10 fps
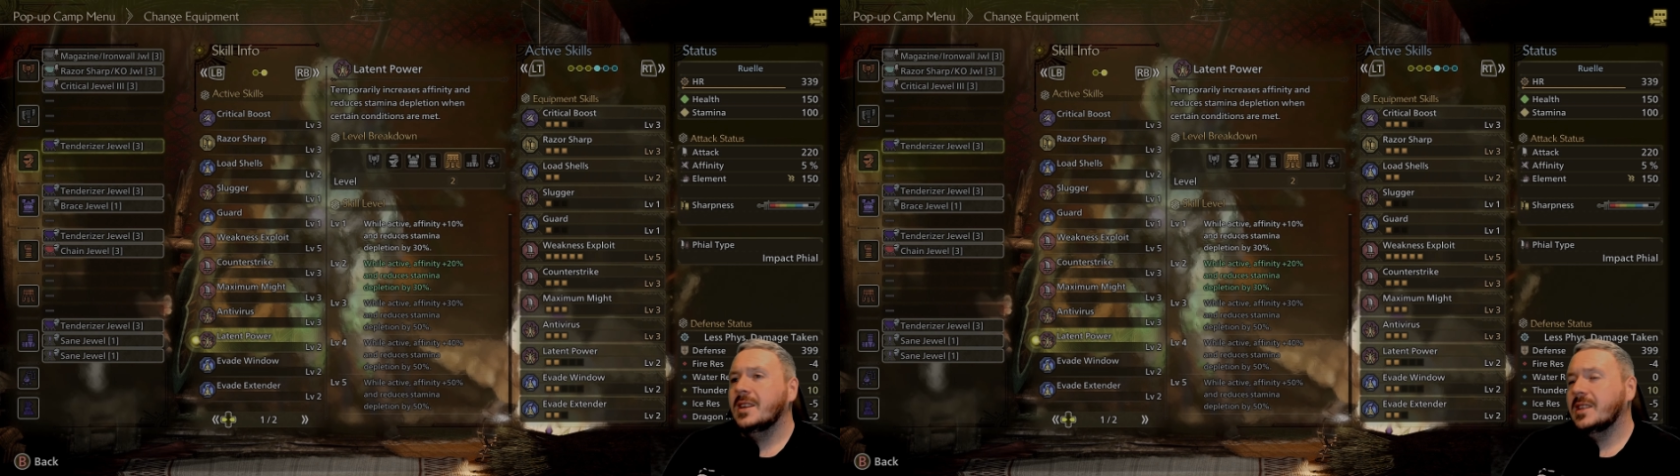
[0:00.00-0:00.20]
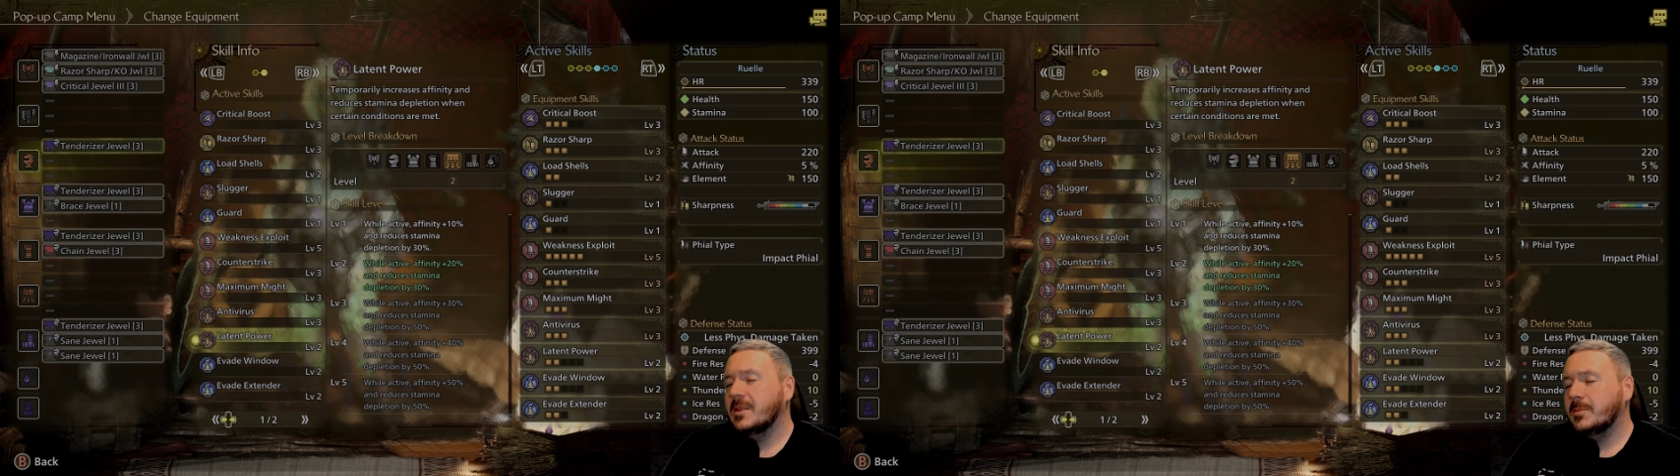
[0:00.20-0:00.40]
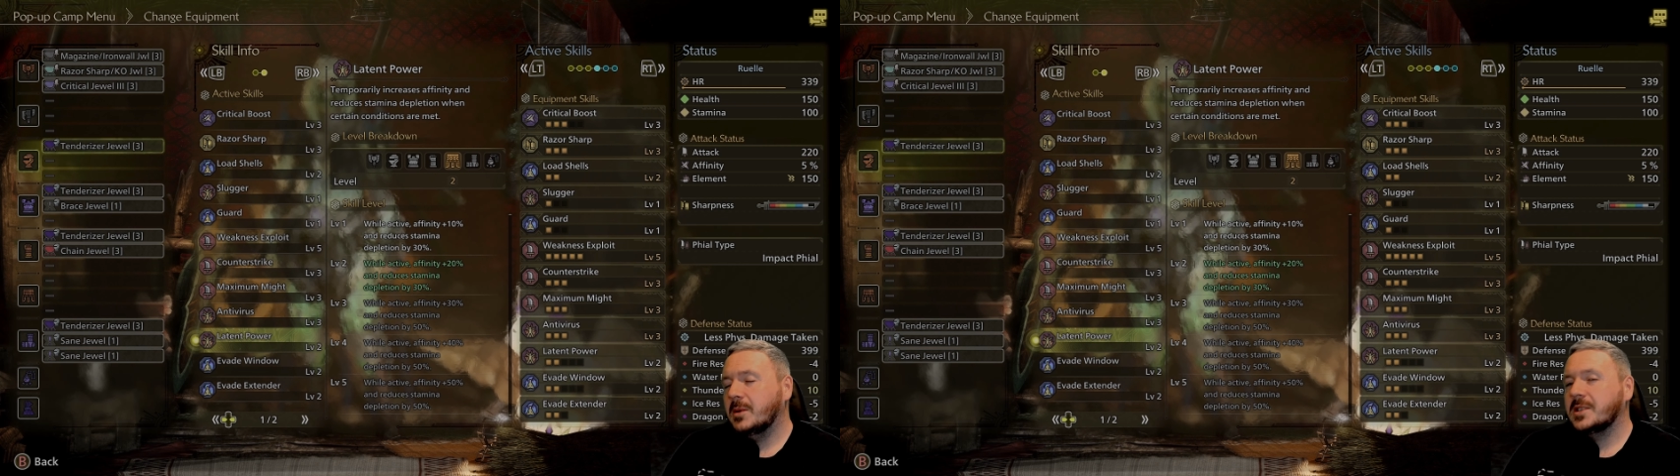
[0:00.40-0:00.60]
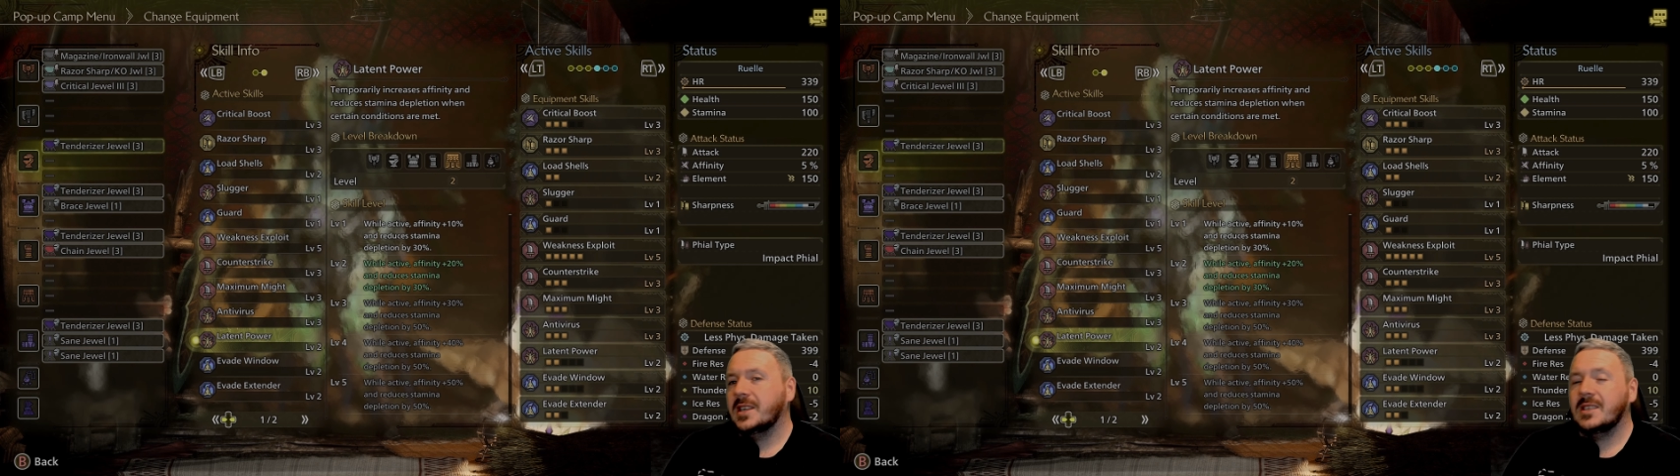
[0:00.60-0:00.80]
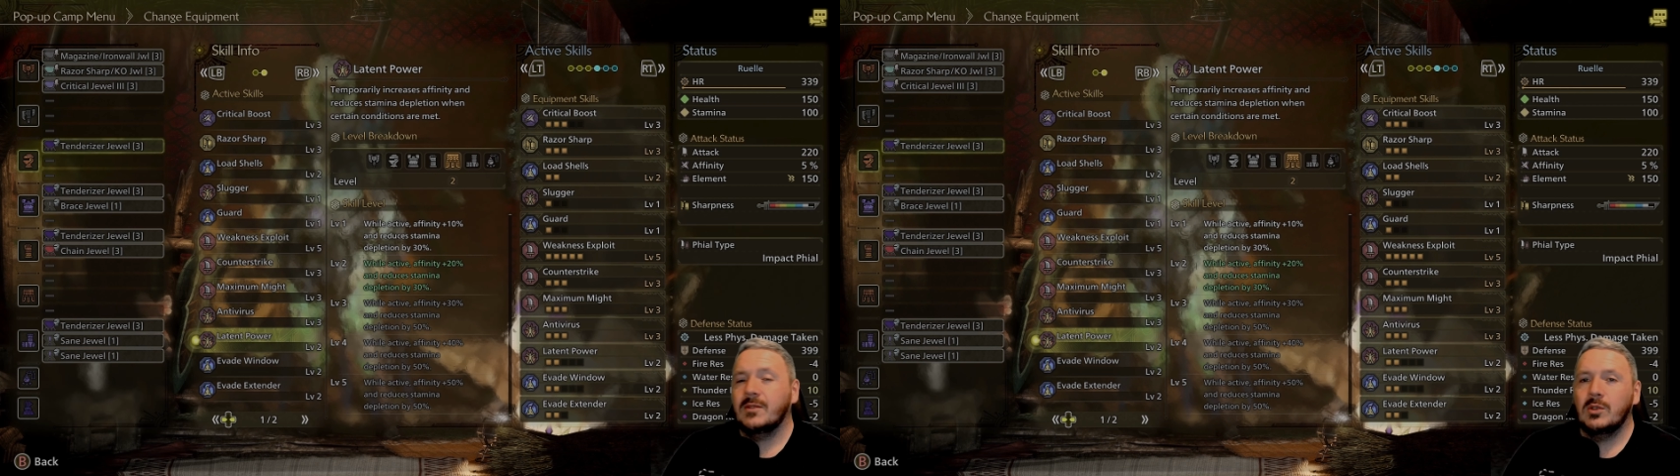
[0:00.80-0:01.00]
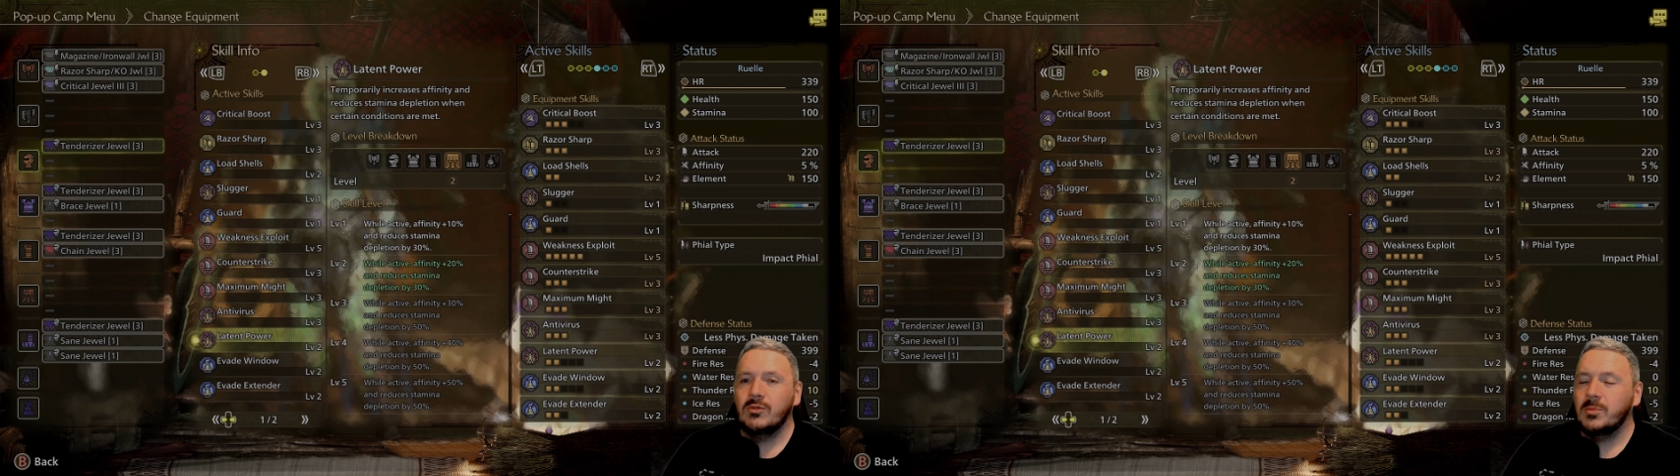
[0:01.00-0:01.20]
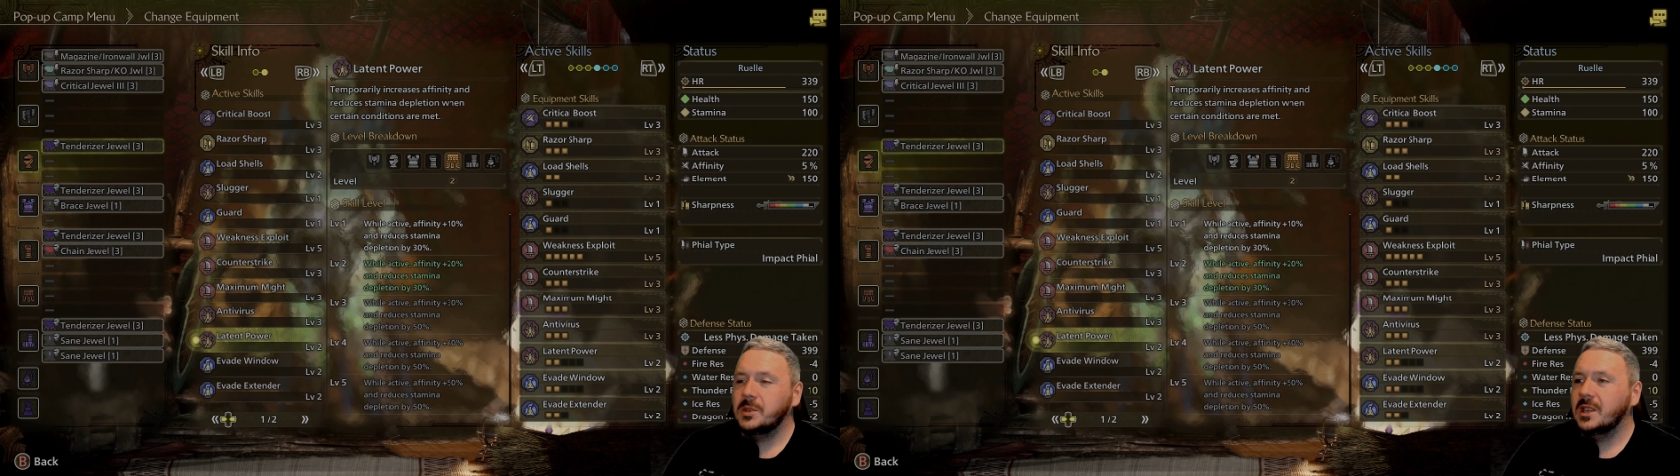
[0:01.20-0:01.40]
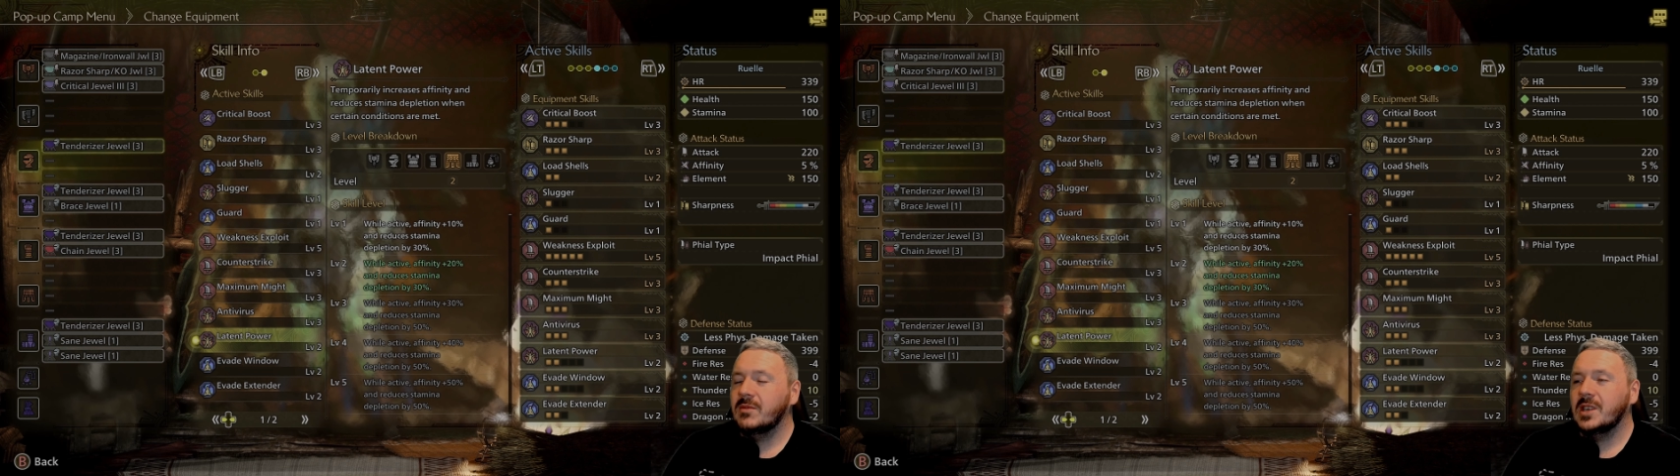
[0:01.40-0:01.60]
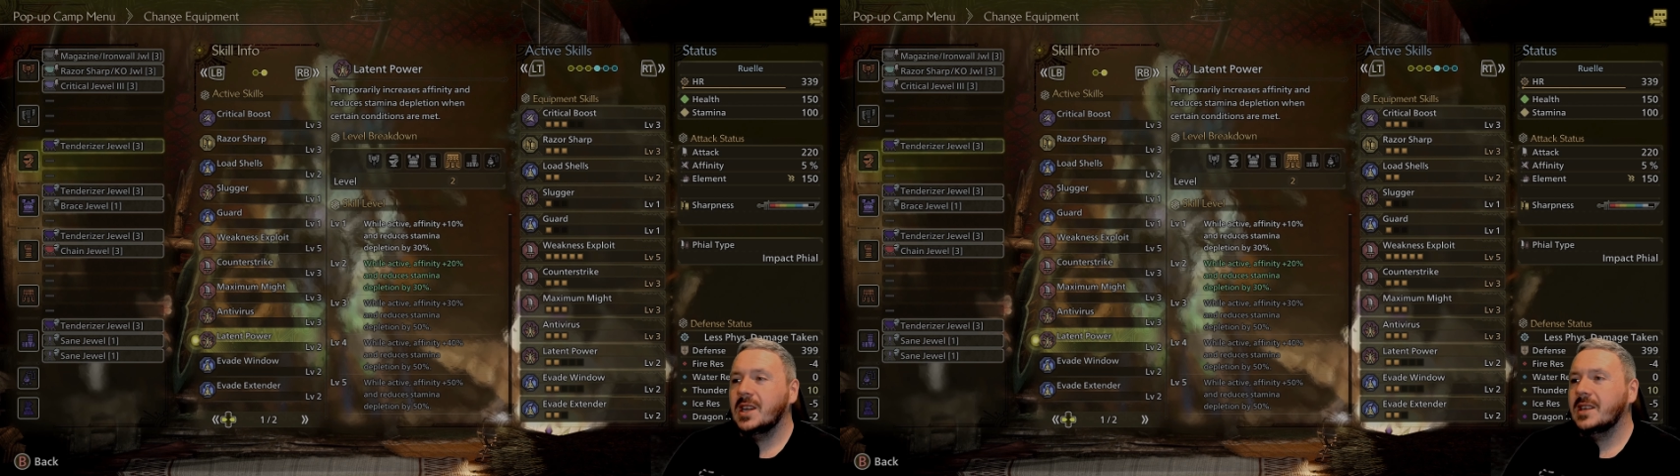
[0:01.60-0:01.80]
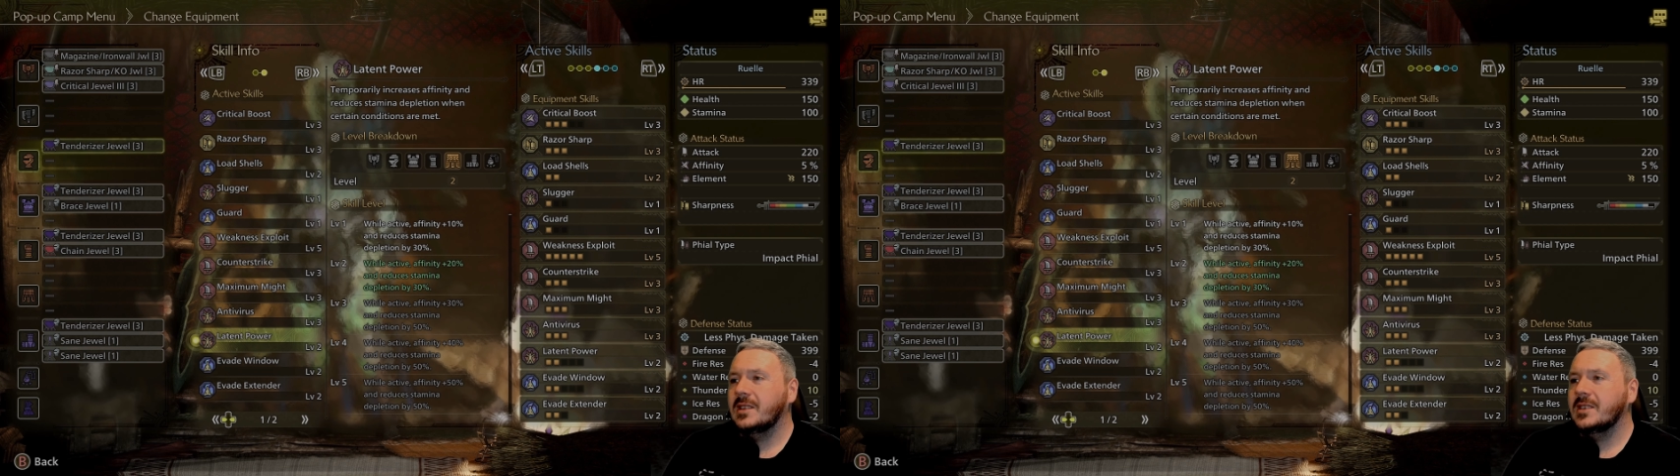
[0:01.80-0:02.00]
Latent power is active 100%
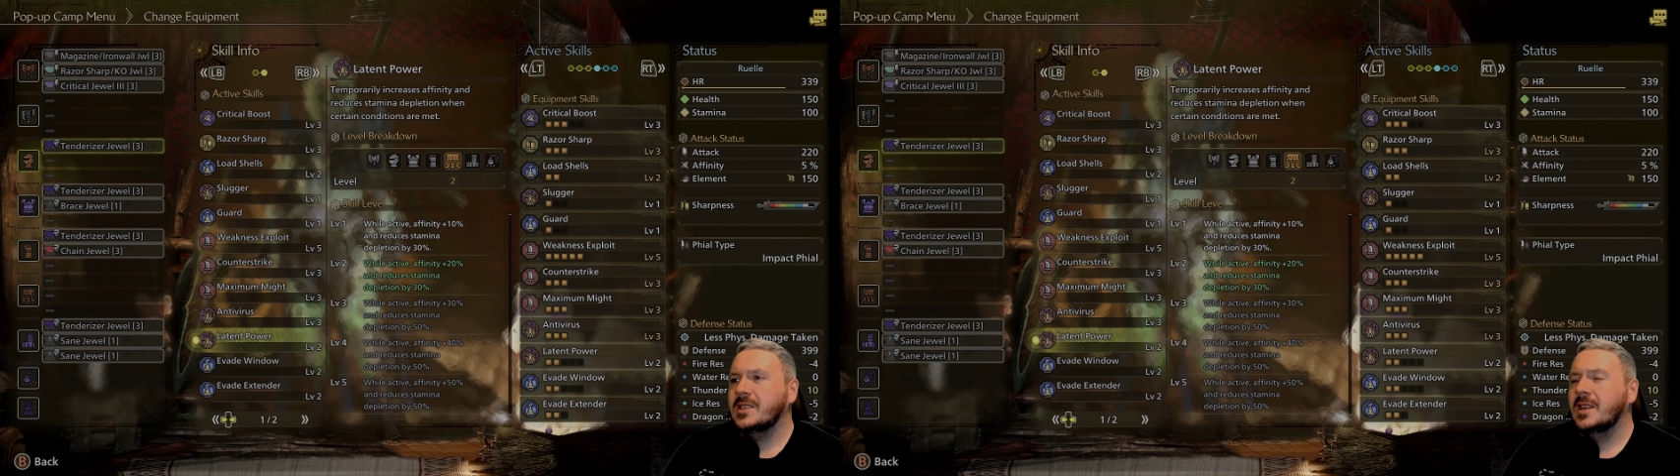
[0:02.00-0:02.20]
regardless,